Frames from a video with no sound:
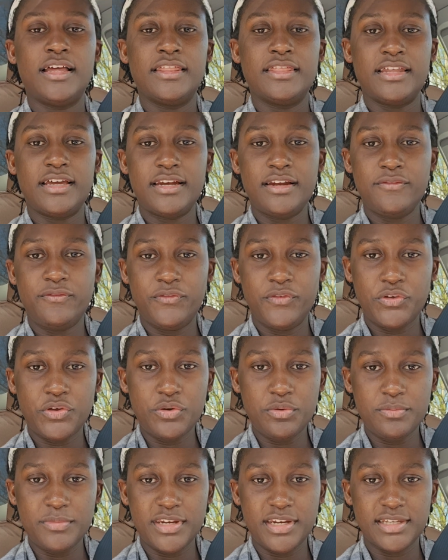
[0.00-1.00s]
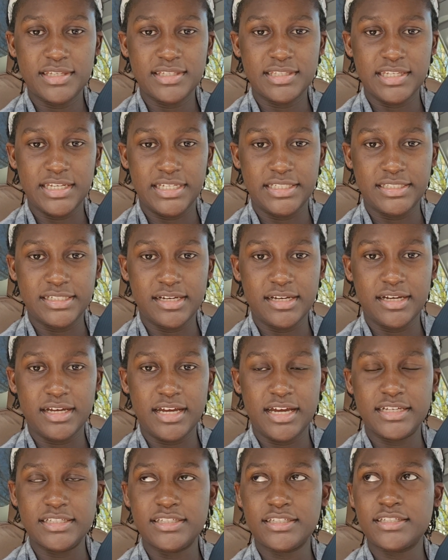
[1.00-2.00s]
Then a few minutes later,
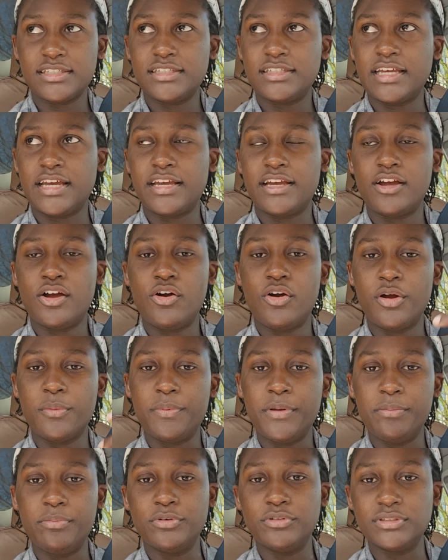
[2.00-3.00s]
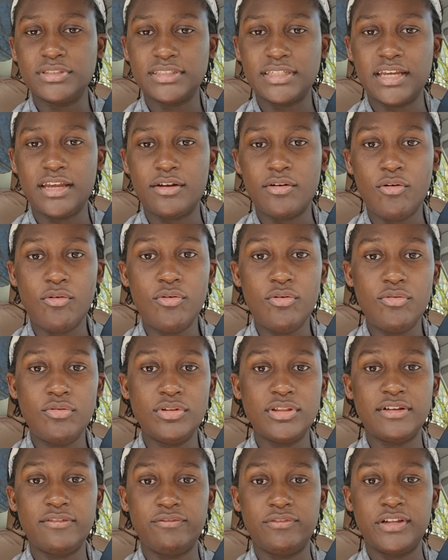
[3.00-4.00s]
I just like heard people saying,
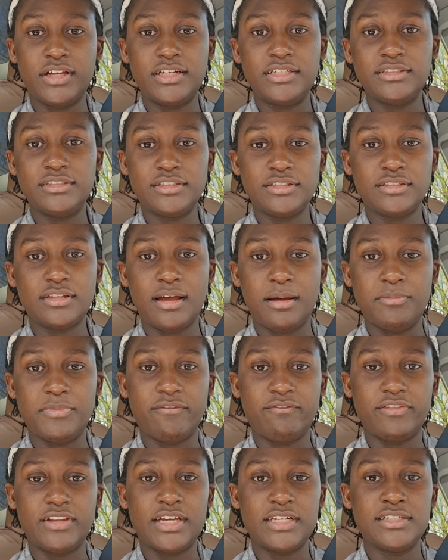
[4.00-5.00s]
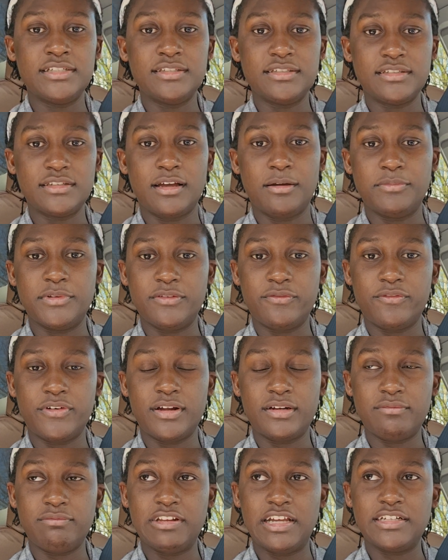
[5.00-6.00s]
oh, the flooding stopped, the flooding stopped, the
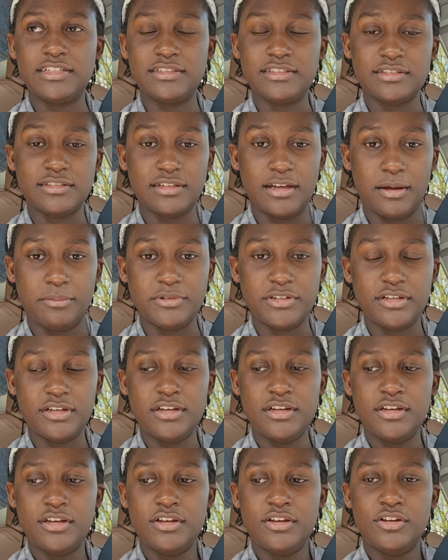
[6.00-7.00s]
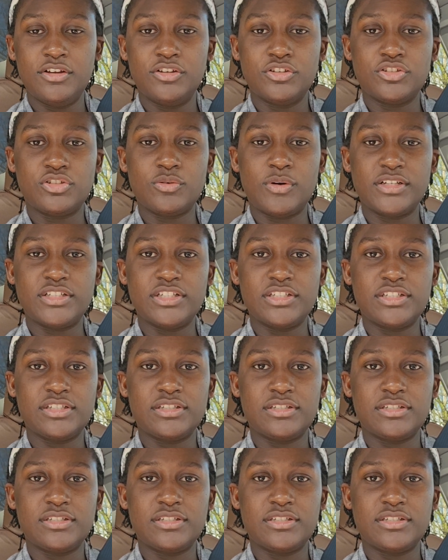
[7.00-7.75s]
flooding stopped. So I